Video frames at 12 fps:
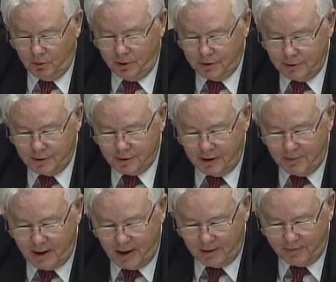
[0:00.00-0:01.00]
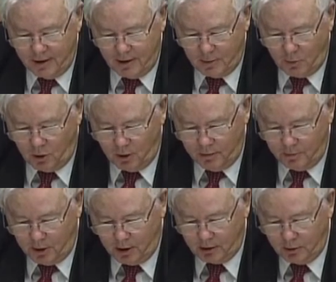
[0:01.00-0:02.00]
We had just come out of the Arab oil
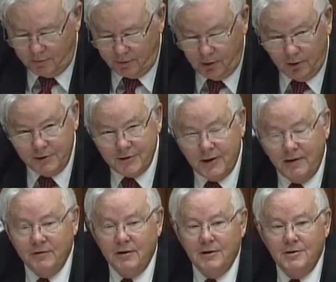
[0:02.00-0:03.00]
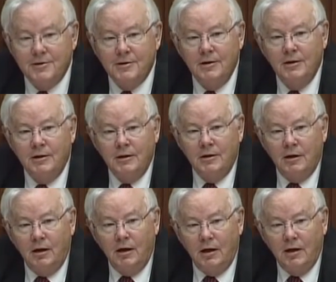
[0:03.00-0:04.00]
embargo of the early 70s.
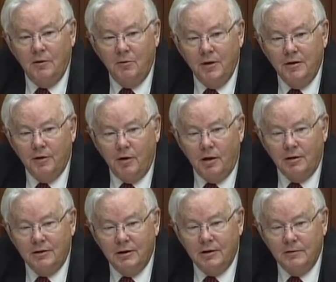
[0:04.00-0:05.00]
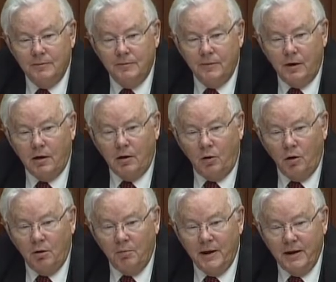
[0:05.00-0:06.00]
We thought our
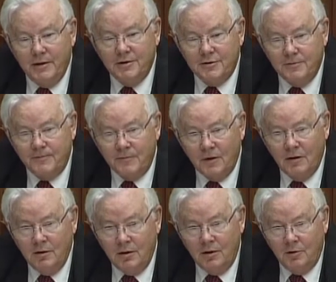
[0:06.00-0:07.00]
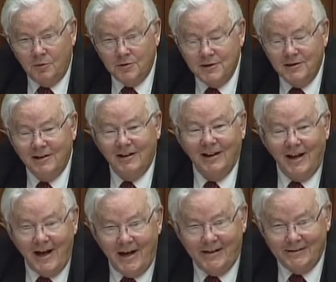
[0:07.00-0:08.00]
oil base was in
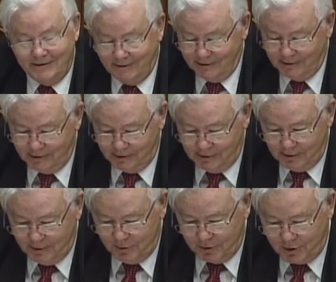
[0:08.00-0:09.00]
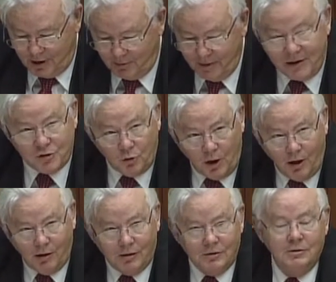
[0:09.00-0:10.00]
decline. Mr. Chairman, that's
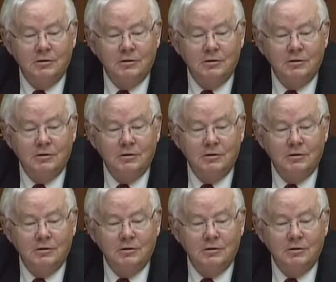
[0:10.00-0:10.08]
wrong.